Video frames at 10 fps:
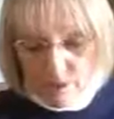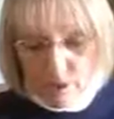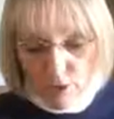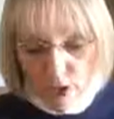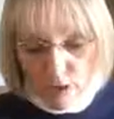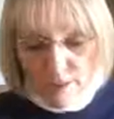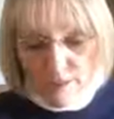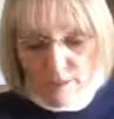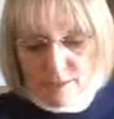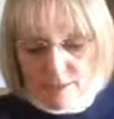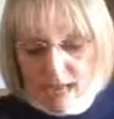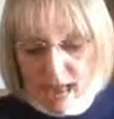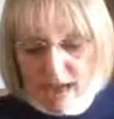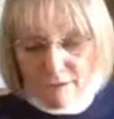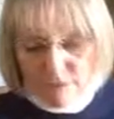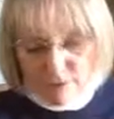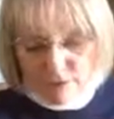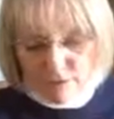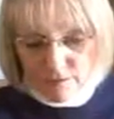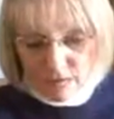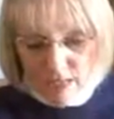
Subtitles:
your home is looked after